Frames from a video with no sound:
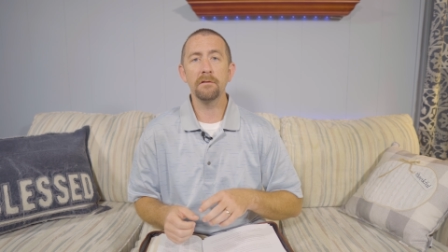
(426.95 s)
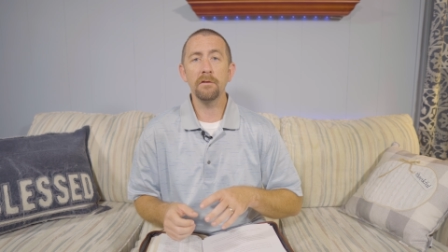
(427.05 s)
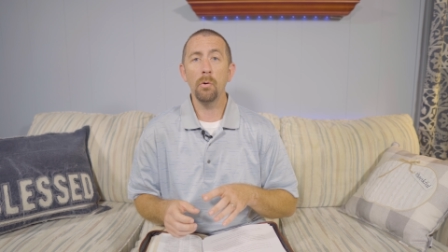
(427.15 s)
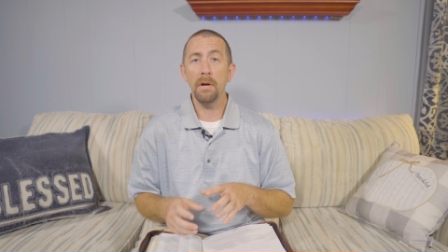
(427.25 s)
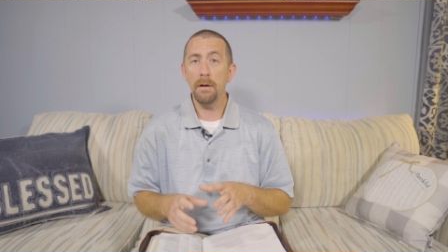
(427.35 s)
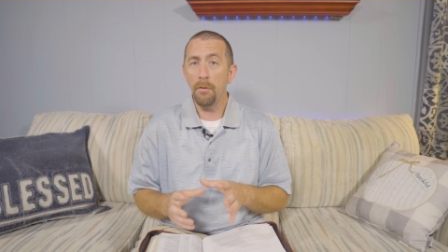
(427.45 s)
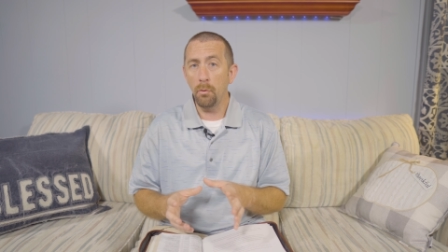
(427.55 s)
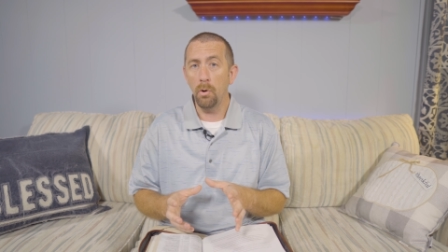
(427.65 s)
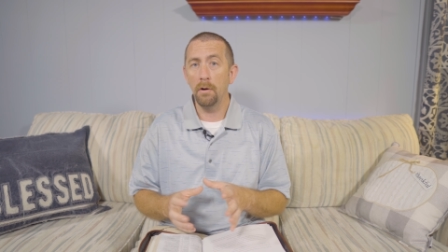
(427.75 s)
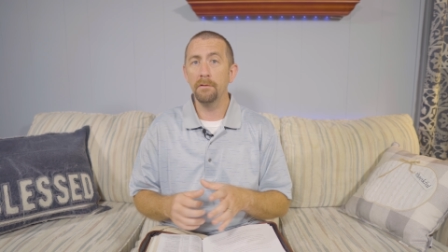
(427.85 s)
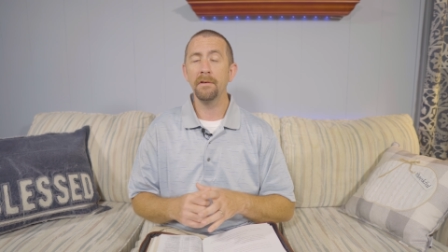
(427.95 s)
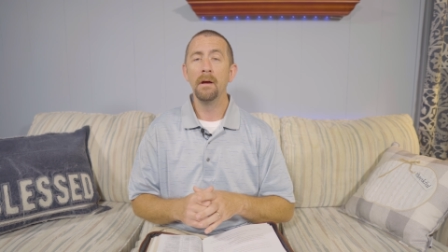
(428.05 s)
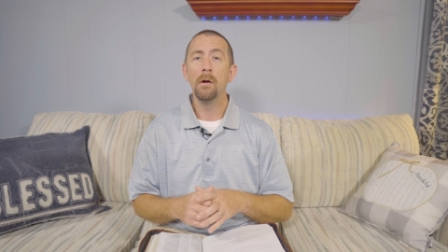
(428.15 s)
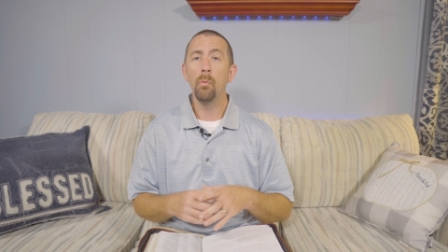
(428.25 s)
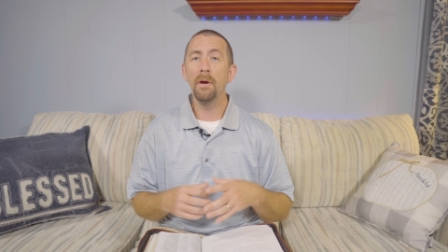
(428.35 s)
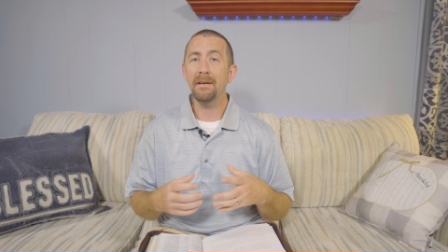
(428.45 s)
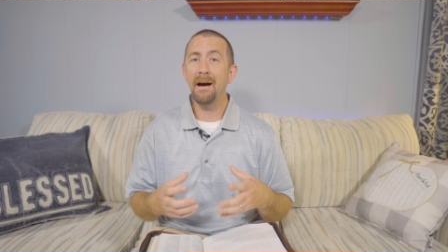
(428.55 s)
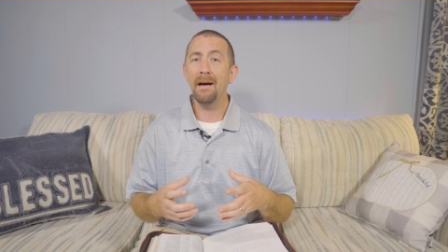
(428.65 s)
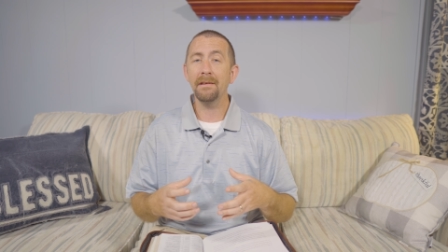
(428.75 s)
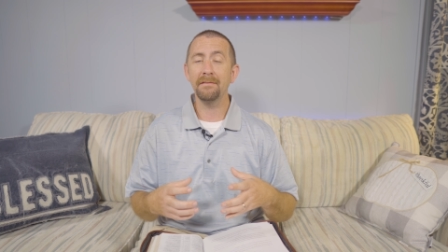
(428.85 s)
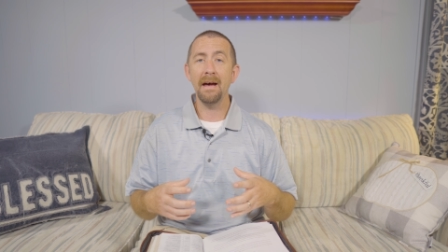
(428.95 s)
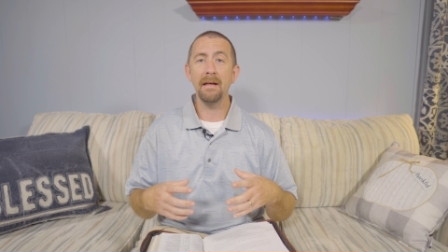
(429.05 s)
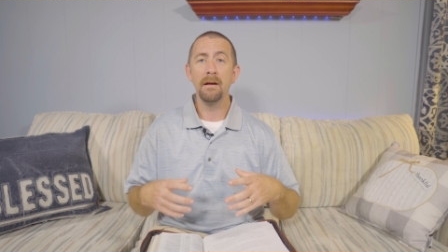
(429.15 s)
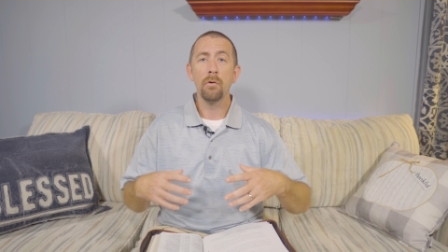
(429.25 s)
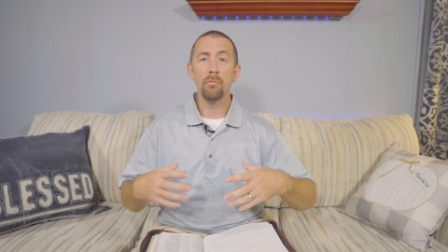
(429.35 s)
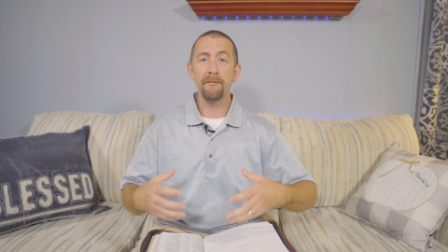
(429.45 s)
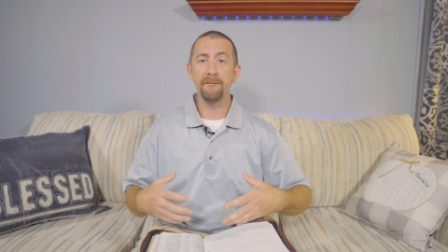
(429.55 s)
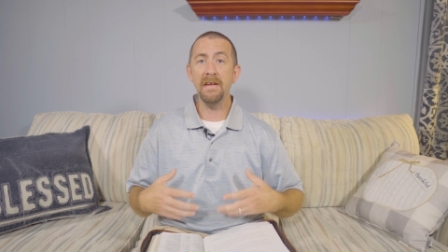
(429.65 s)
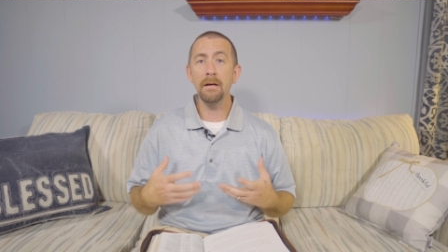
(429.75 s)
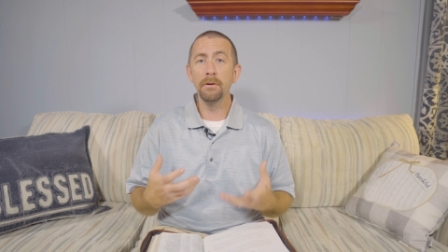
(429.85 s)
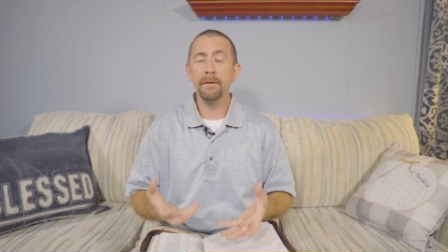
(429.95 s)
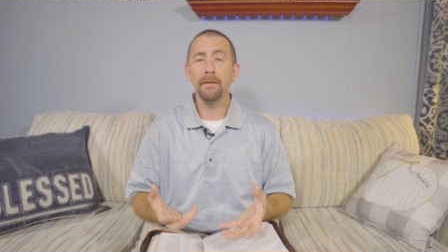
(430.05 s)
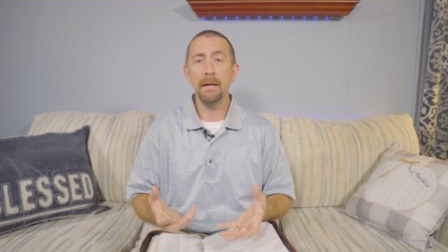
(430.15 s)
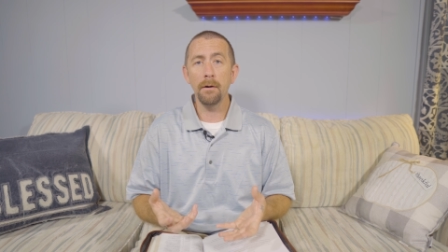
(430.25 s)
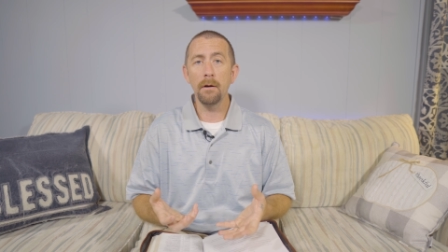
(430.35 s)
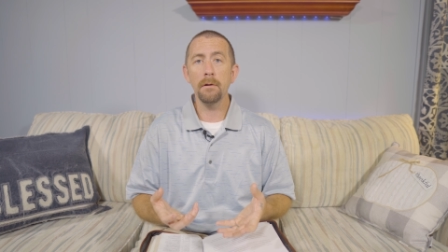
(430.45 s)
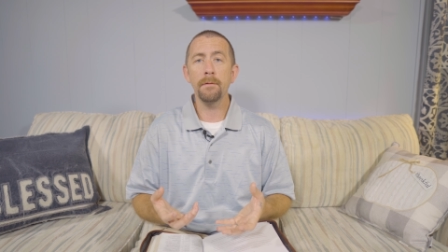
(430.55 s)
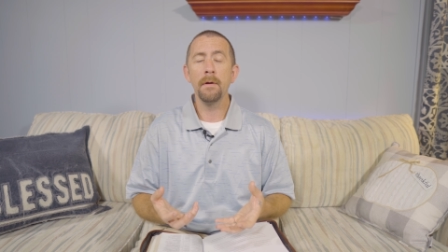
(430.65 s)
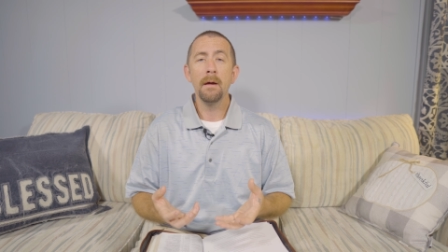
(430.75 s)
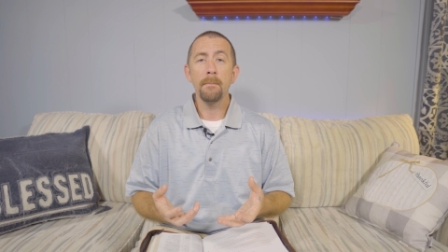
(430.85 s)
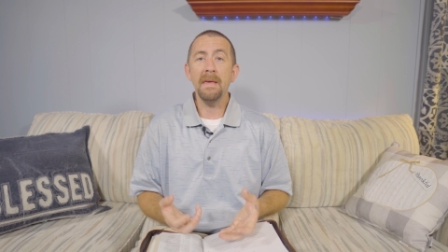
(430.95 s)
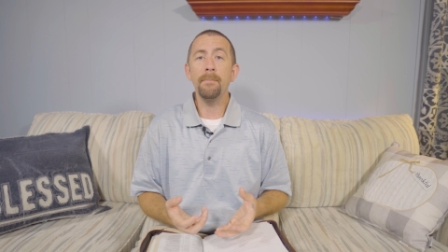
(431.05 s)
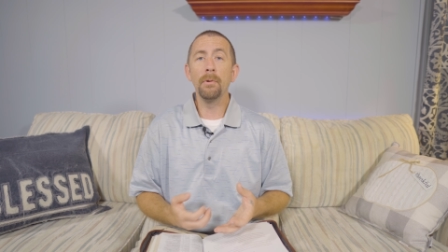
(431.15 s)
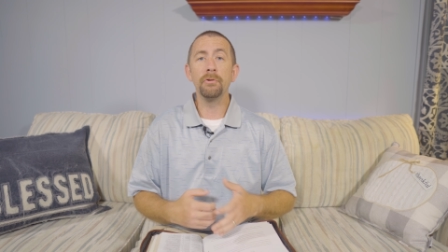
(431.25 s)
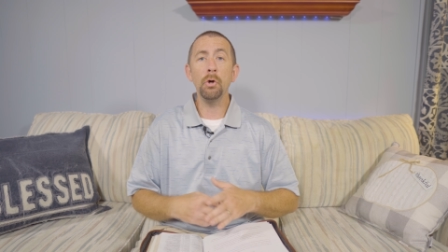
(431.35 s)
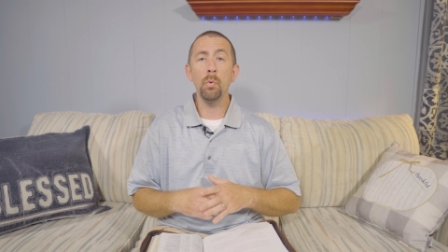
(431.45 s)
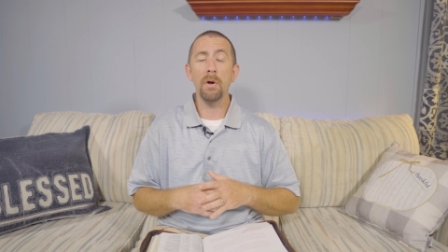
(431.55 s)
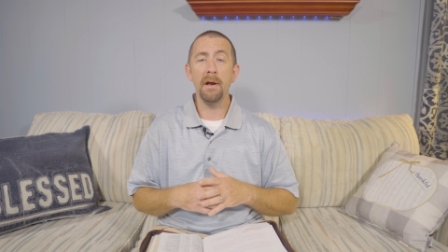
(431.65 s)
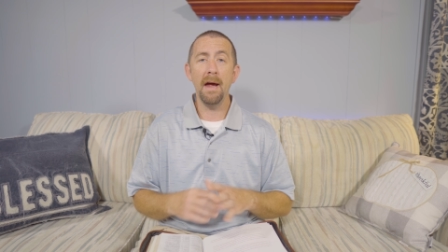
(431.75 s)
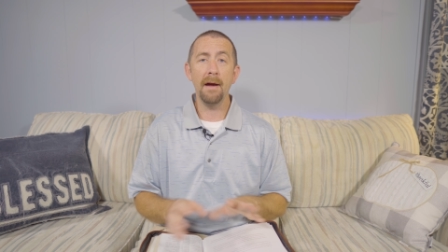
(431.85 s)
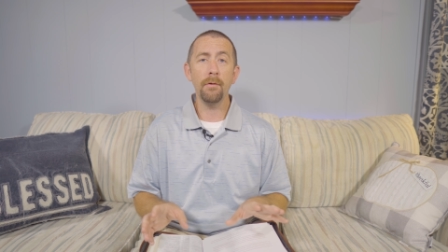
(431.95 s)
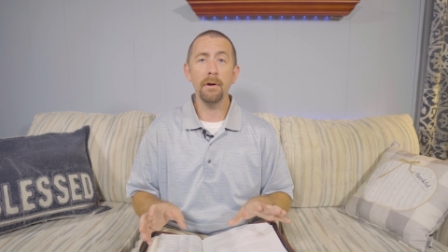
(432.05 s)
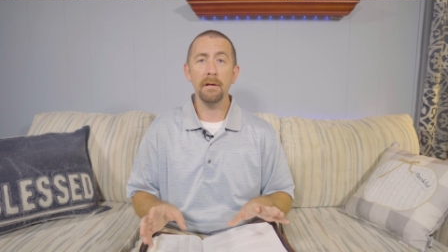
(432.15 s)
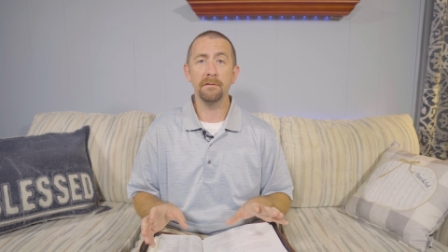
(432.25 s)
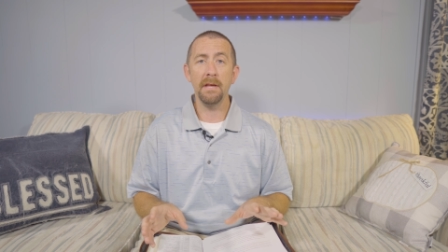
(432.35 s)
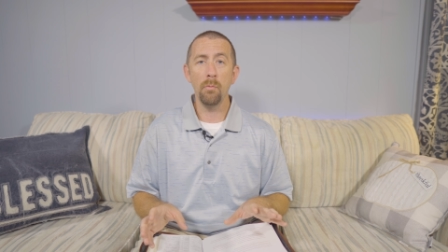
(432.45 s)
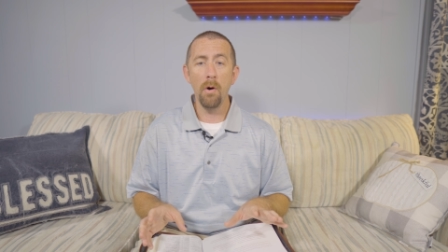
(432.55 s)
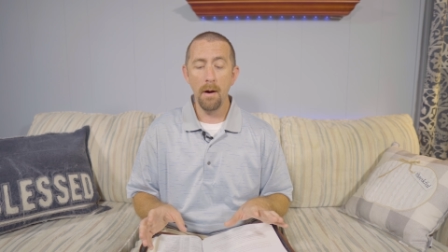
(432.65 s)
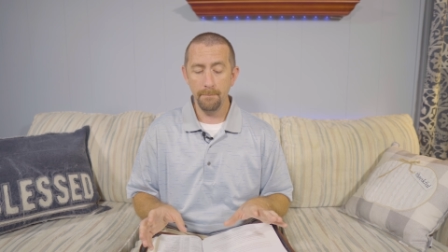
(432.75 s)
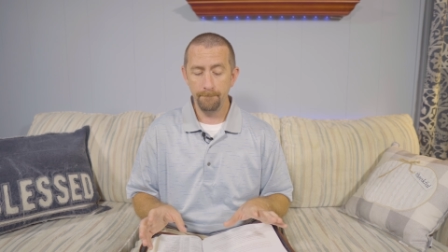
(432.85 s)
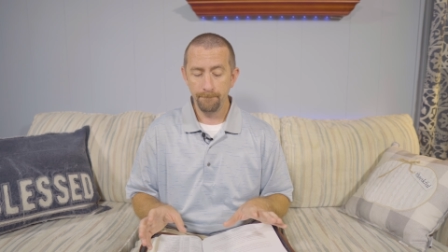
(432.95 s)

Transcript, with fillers: So in other words, when God is not revealed in the earth, people do whatever it is they want.